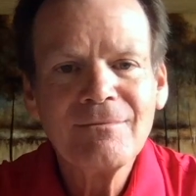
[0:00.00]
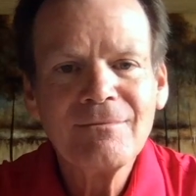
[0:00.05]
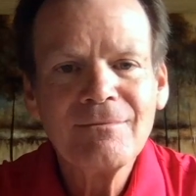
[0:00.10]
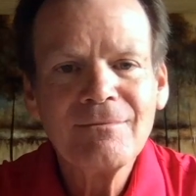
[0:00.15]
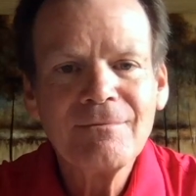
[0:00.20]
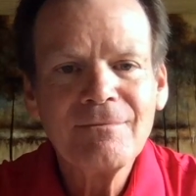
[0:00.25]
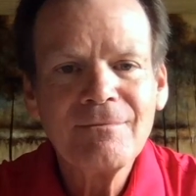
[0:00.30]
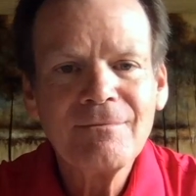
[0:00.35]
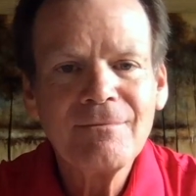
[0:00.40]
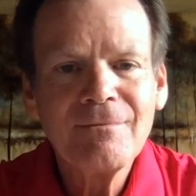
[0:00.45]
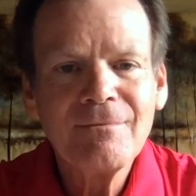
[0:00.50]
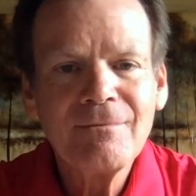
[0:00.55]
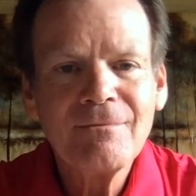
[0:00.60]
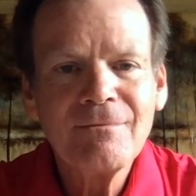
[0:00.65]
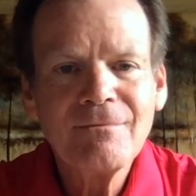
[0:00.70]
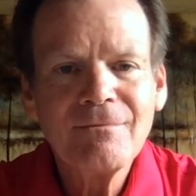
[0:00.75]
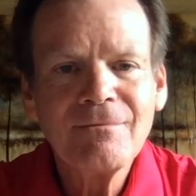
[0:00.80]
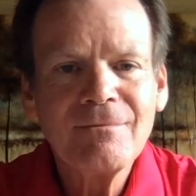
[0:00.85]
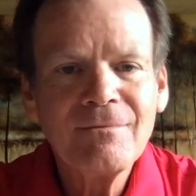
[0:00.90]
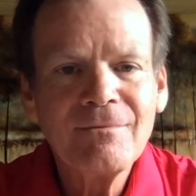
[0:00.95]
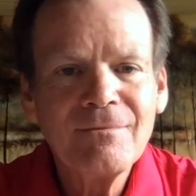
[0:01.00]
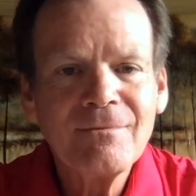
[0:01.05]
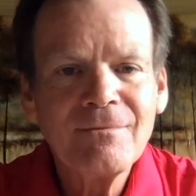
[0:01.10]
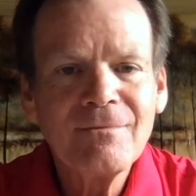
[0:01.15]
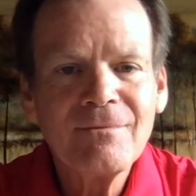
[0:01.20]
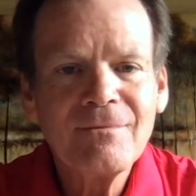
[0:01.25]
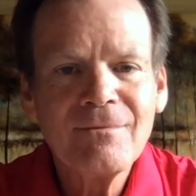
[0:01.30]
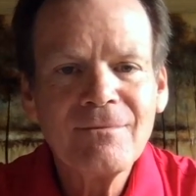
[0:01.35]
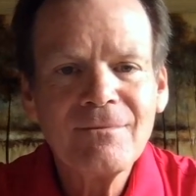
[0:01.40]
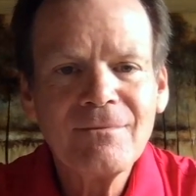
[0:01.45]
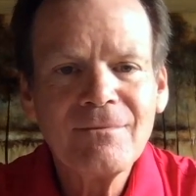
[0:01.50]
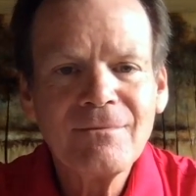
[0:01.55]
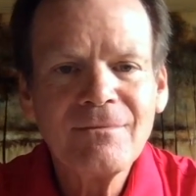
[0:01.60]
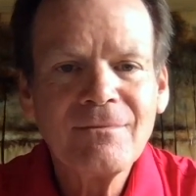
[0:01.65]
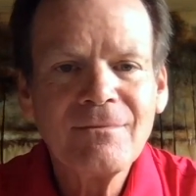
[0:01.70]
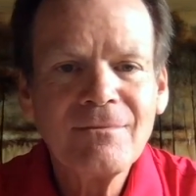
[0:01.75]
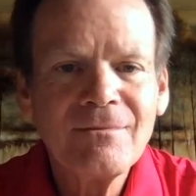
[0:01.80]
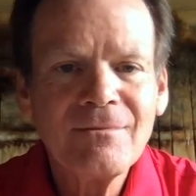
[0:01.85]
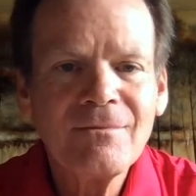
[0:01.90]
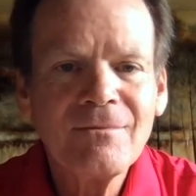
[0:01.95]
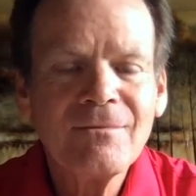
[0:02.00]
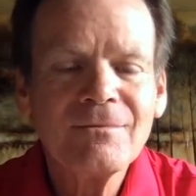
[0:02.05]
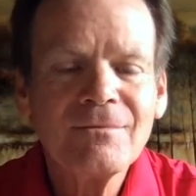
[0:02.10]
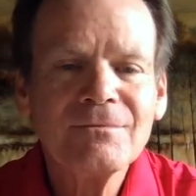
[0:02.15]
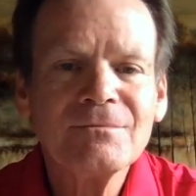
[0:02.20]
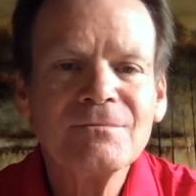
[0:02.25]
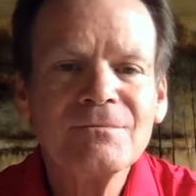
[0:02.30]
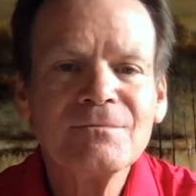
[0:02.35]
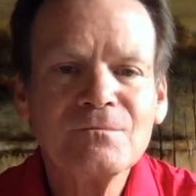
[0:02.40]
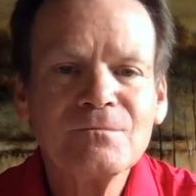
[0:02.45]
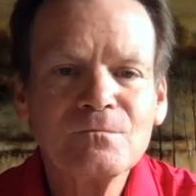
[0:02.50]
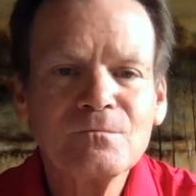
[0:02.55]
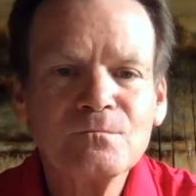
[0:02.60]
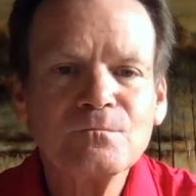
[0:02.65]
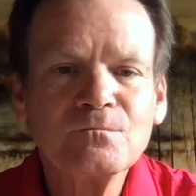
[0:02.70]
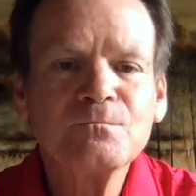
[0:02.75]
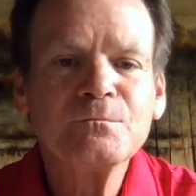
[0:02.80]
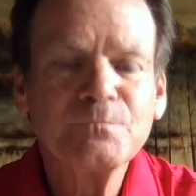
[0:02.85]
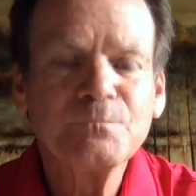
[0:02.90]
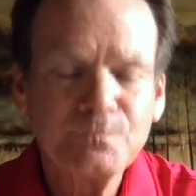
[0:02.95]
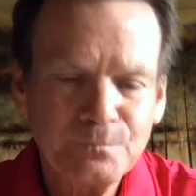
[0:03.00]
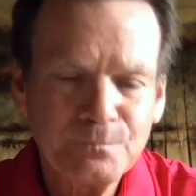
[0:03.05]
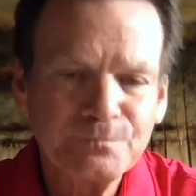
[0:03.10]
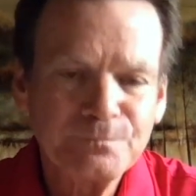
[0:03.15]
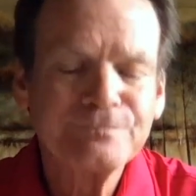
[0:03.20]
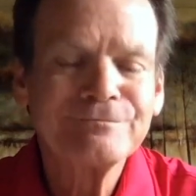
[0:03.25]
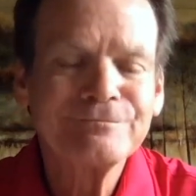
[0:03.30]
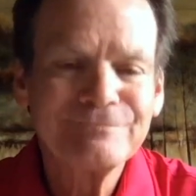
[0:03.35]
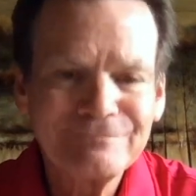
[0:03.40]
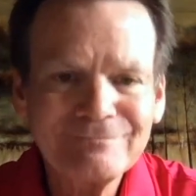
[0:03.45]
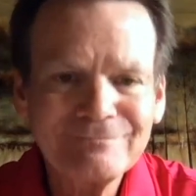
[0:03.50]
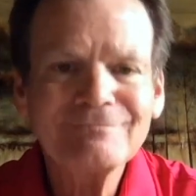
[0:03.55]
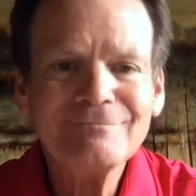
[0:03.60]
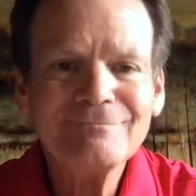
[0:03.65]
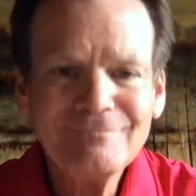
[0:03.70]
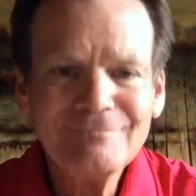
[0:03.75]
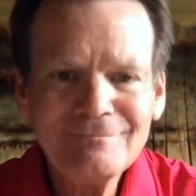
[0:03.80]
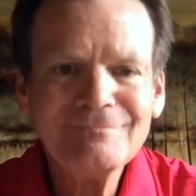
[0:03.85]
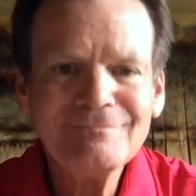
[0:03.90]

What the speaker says: (silent)